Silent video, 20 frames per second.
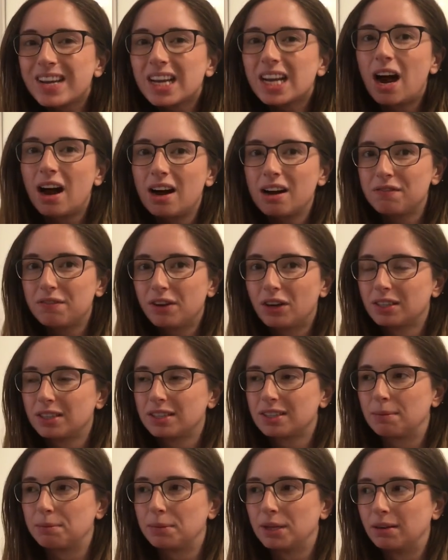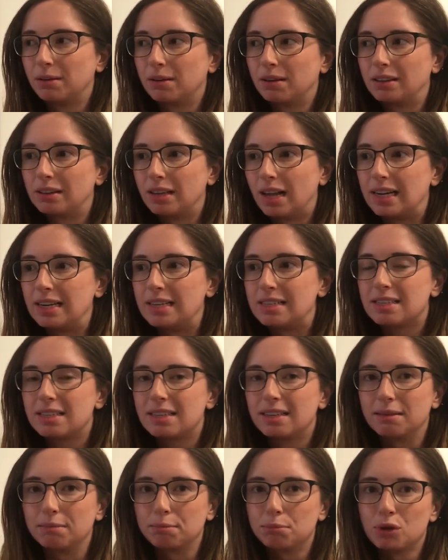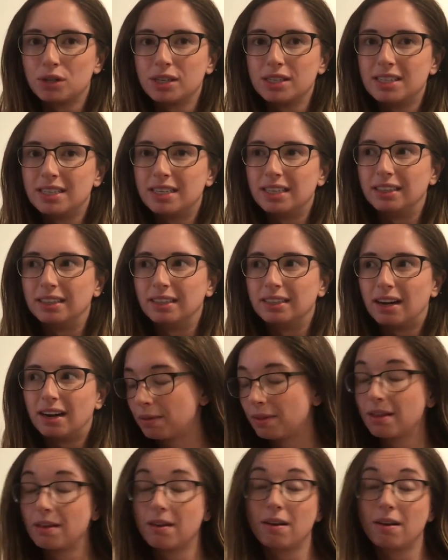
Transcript: kind of felt like something light and breezy.